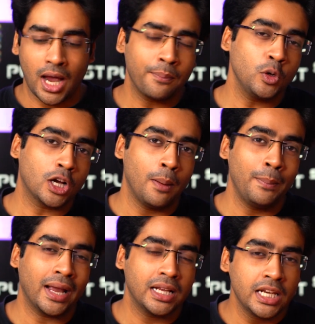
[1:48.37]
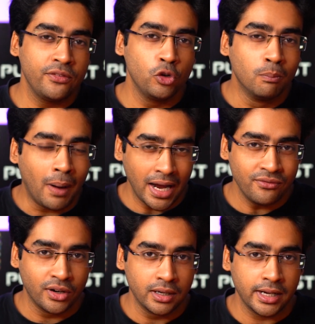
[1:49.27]
I'm going to come back and give you my
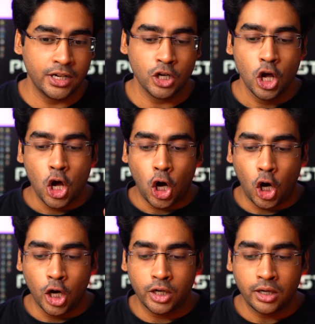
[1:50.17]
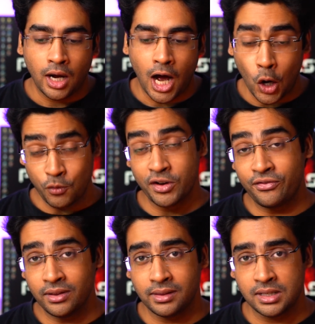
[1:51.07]
verdict on how
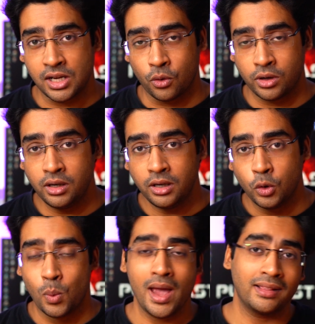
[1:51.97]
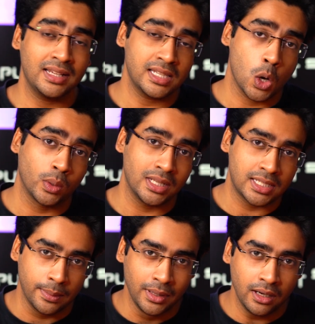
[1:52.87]
different they sounded, where they sounded
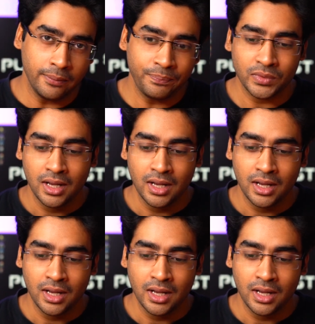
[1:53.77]
similar,